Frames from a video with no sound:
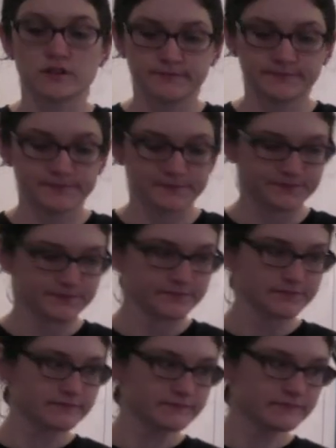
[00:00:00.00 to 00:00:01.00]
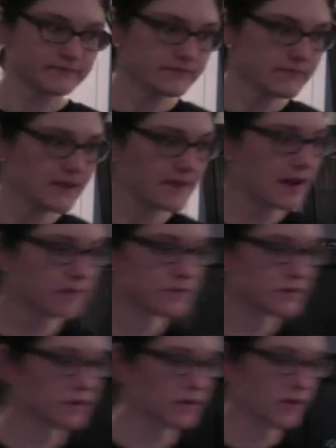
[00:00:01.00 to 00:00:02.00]
And I'm just
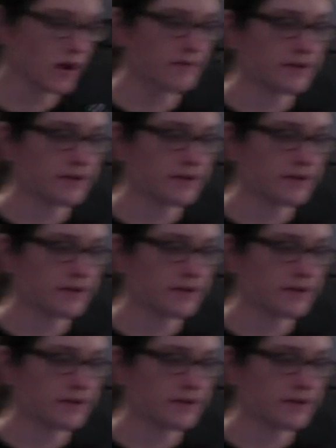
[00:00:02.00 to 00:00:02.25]
going to grab